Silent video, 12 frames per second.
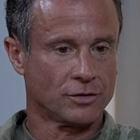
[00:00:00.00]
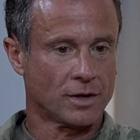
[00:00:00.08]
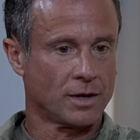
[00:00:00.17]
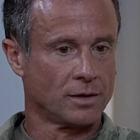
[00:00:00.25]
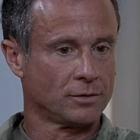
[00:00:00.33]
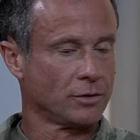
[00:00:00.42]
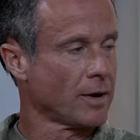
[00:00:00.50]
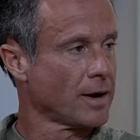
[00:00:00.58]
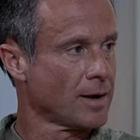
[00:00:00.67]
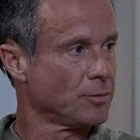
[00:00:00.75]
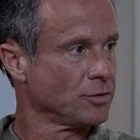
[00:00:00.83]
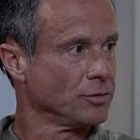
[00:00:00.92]
a great
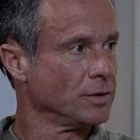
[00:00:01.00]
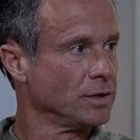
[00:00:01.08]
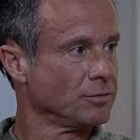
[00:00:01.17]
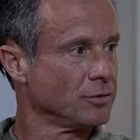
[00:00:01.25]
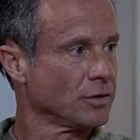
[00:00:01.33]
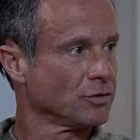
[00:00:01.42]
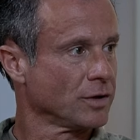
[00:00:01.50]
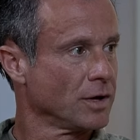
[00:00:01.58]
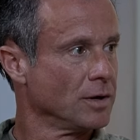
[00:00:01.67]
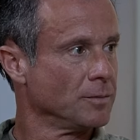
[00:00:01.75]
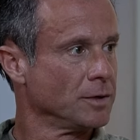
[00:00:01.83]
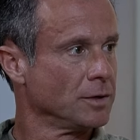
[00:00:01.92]
opportunity for us to
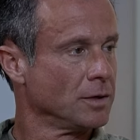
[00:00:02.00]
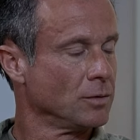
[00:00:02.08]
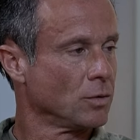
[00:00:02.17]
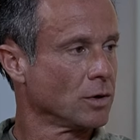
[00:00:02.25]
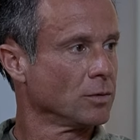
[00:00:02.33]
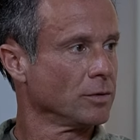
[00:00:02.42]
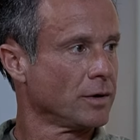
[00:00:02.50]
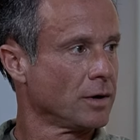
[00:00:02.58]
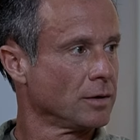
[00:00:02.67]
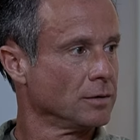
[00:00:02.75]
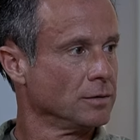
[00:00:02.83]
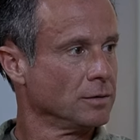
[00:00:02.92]
come and work with
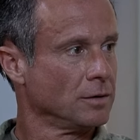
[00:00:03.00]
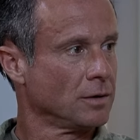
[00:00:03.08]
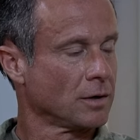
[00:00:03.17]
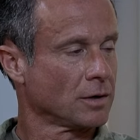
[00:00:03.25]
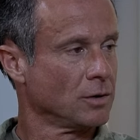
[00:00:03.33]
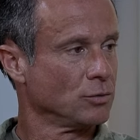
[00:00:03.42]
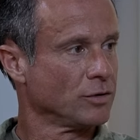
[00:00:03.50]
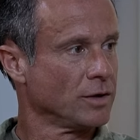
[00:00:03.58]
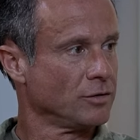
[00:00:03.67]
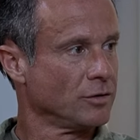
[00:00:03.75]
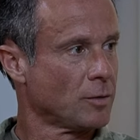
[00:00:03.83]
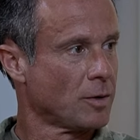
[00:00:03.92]
our close
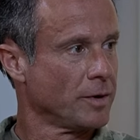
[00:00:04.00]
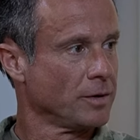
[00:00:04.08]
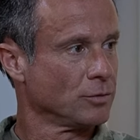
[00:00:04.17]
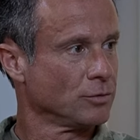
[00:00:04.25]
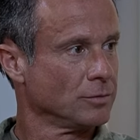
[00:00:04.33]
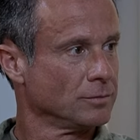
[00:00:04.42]
nation of Barbados.